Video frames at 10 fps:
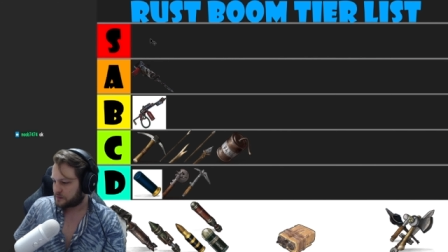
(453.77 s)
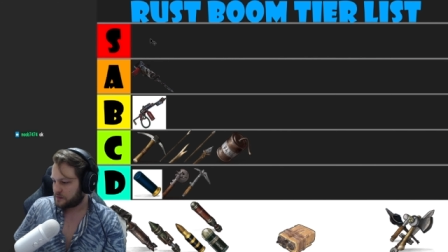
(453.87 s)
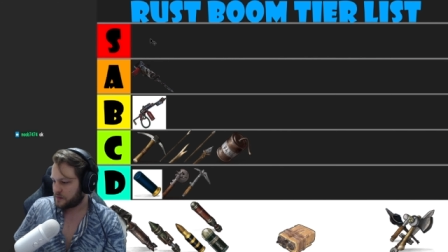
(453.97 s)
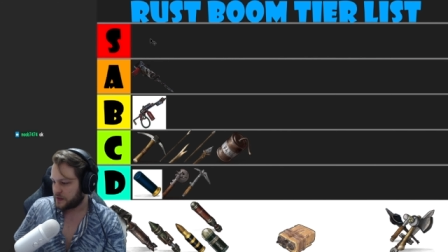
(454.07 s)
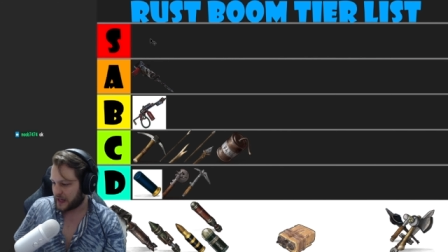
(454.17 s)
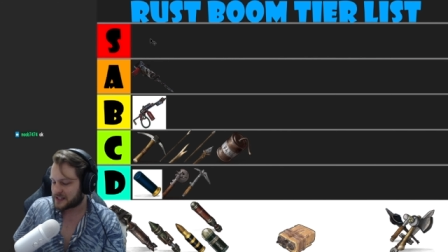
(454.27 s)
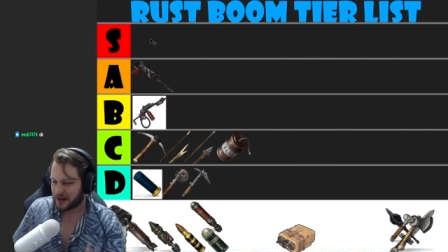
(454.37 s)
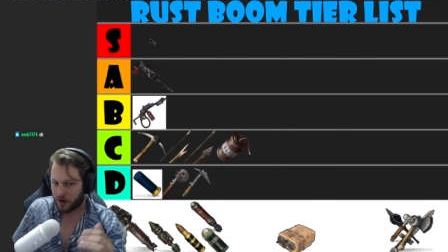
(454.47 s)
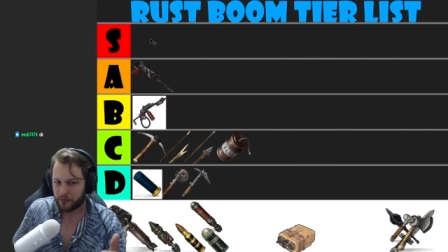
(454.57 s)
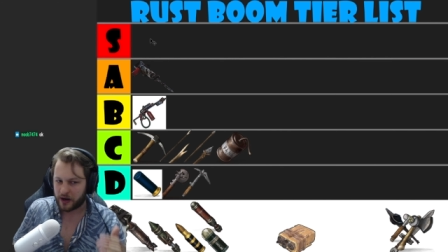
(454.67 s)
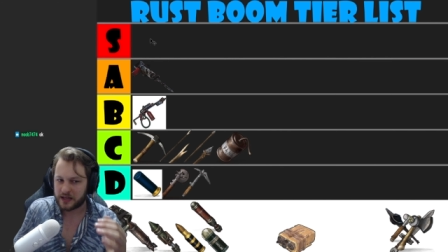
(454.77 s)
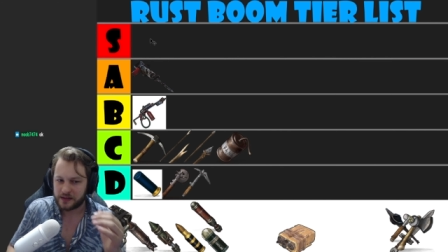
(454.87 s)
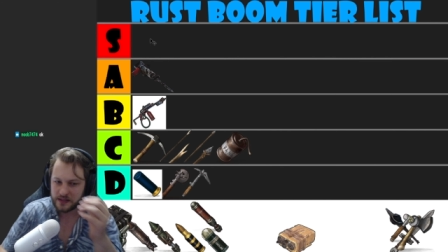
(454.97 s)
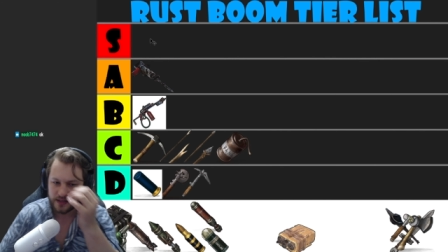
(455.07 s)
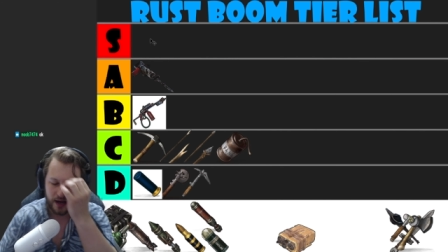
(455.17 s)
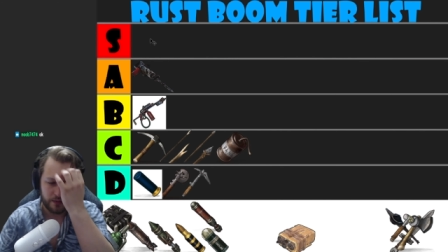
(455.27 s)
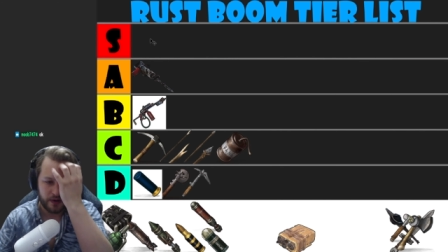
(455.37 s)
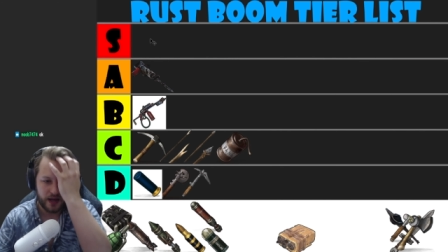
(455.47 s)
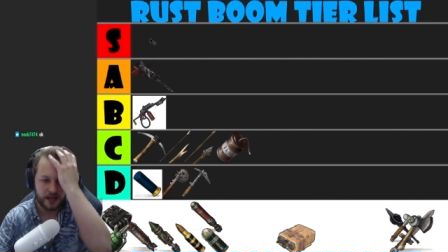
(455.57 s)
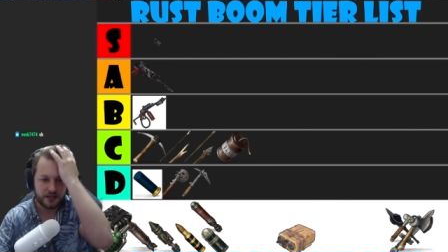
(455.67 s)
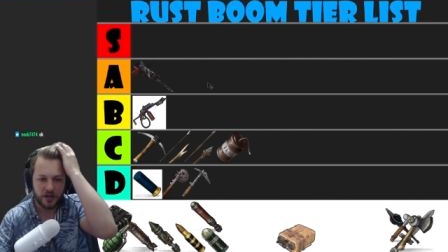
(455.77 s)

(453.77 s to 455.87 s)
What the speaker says: That's how I'm breaking this down in my head.